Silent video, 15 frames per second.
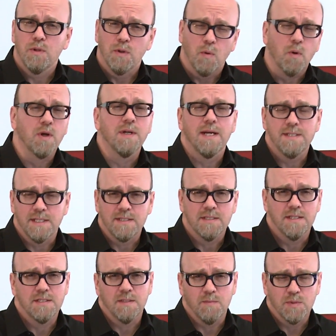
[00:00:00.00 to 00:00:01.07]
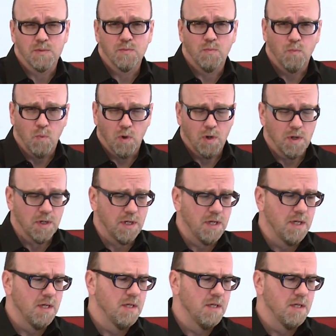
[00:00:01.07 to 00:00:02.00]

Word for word: the organizing systems work.